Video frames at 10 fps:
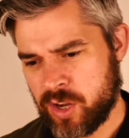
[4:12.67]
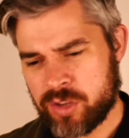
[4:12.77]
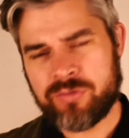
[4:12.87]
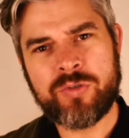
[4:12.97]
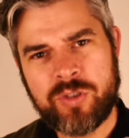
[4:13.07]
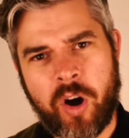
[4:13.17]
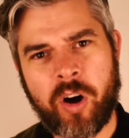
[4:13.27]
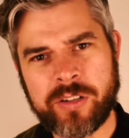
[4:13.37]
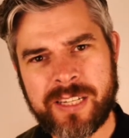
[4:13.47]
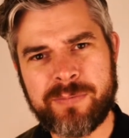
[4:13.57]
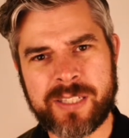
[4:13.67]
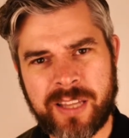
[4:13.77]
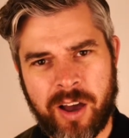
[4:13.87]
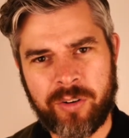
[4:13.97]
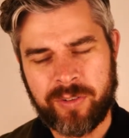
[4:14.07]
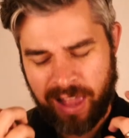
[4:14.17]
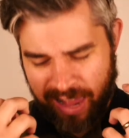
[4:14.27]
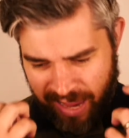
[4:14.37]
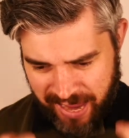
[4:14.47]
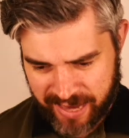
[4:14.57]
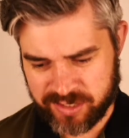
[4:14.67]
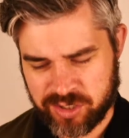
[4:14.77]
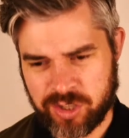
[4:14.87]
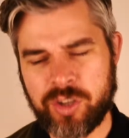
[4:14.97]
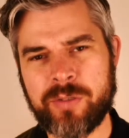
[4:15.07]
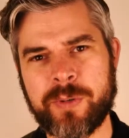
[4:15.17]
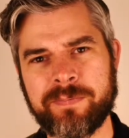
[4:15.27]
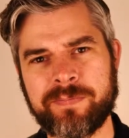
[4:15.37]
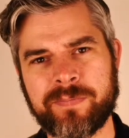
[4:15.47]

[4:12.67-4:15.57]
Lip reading: through God himself as human.